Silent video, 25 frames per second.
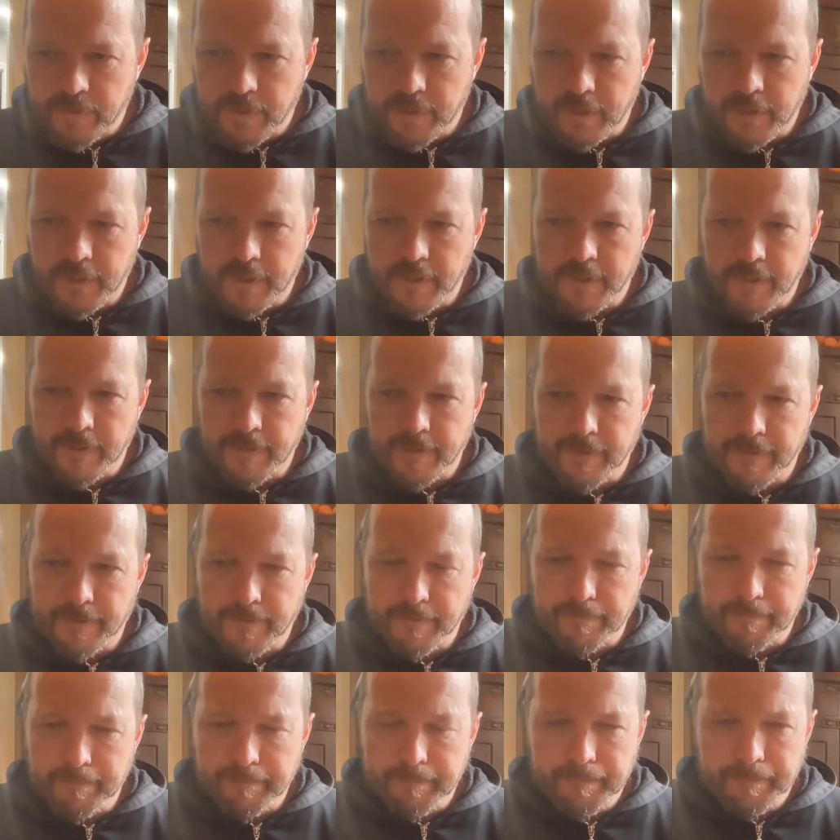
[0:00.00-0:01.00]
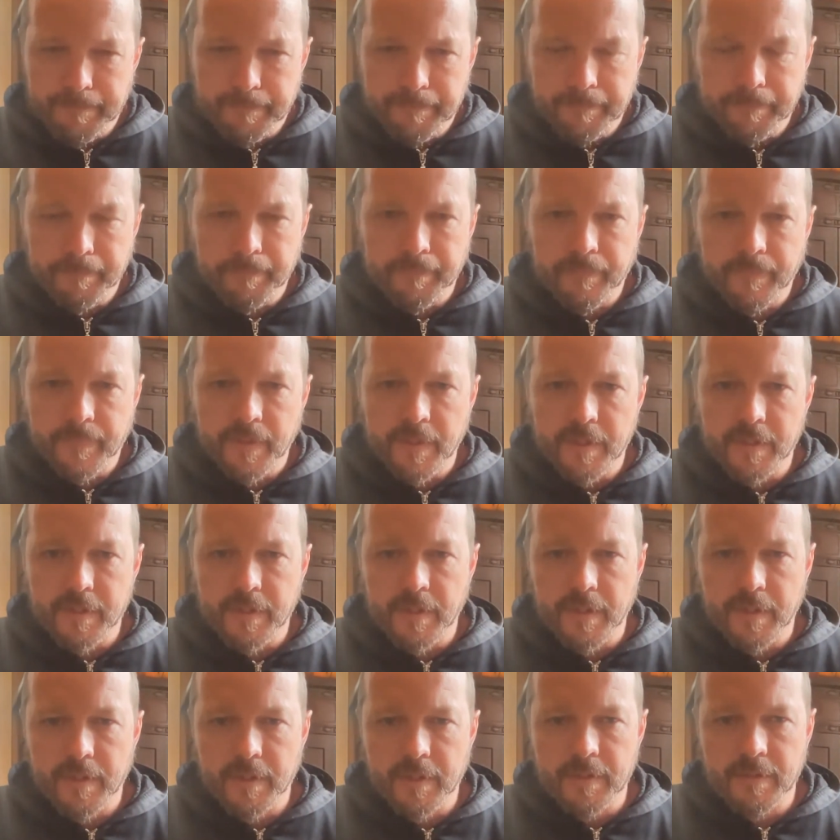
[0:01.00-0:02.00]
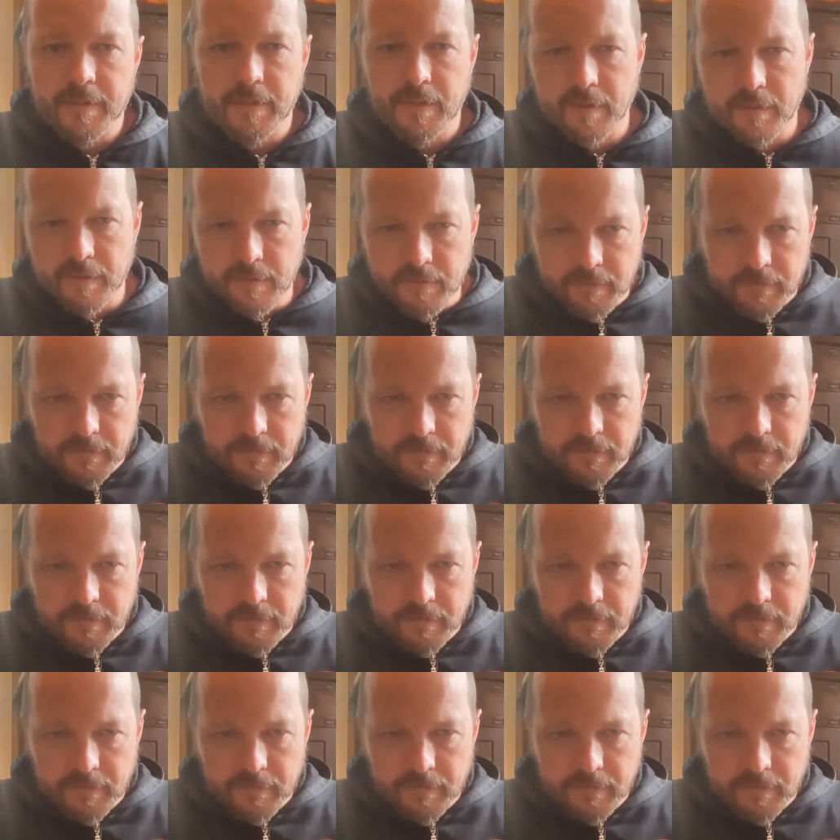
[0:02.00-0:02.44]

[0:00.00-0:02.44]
really he's